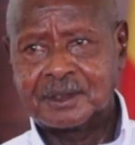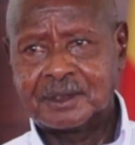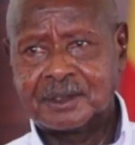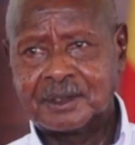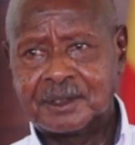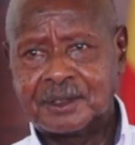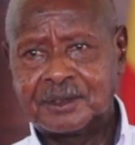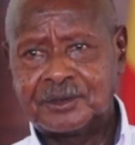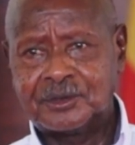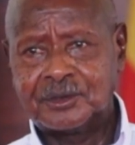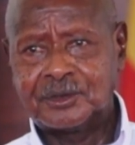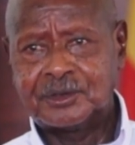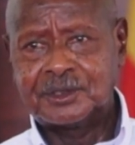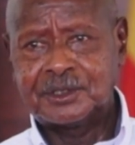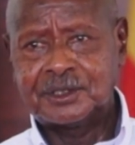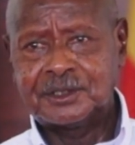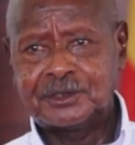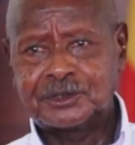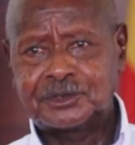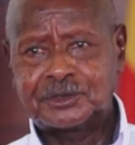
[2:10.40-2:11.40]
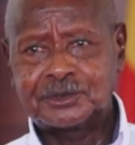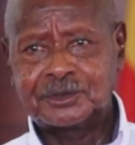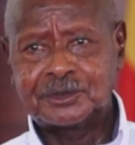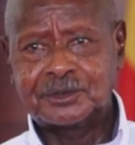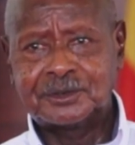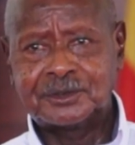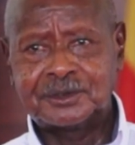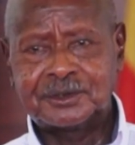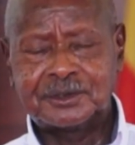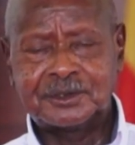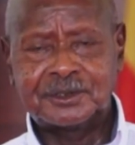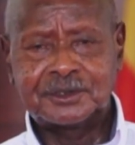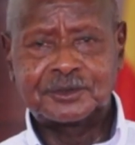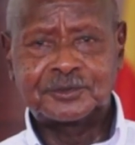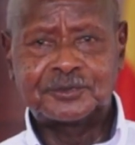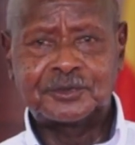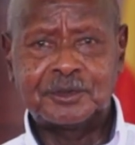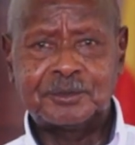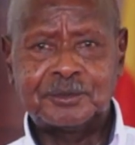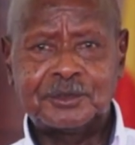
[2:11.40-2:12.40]
Uh, the only issue is
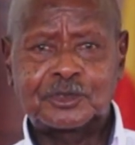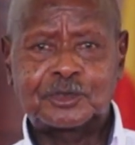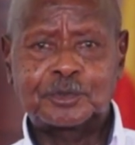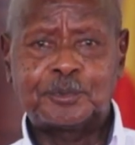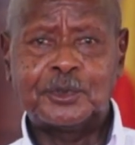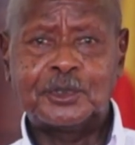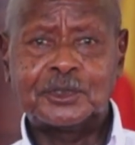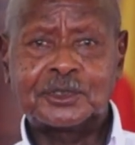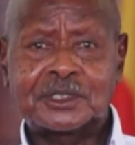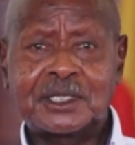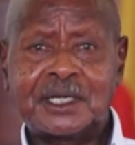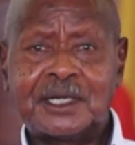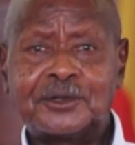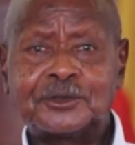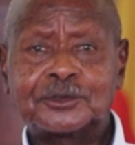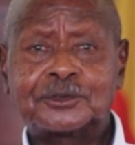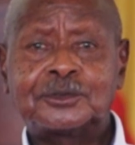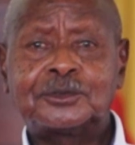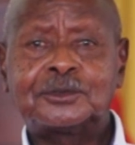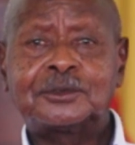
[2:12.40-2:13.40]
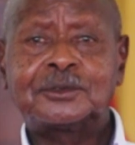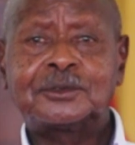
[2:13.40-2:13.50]
for me to point out